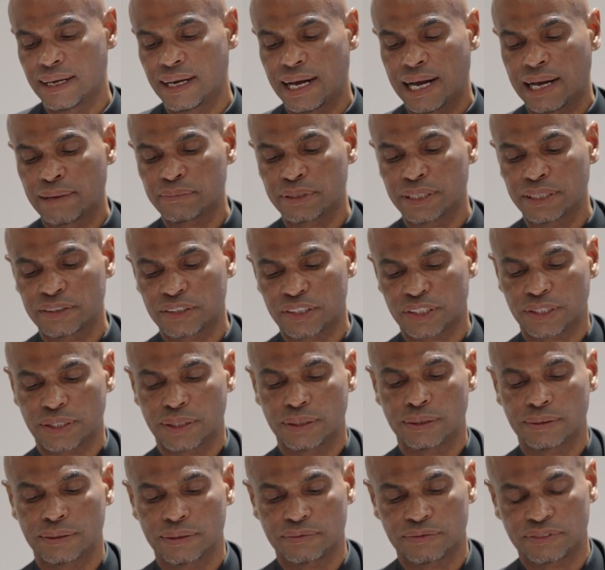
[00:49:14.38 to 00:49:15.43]
I'm going to
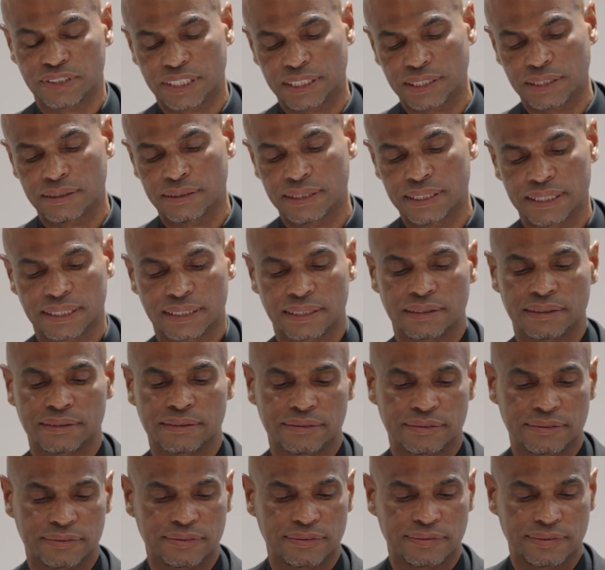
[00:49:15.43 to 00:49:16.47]
show a series
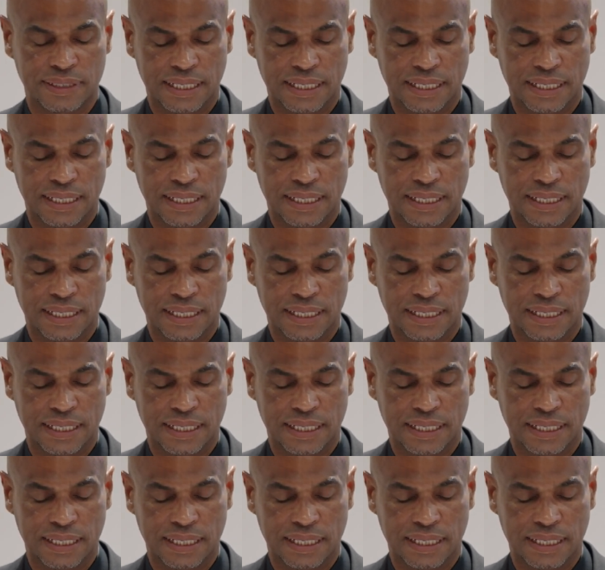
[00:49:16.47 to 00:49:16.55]
of,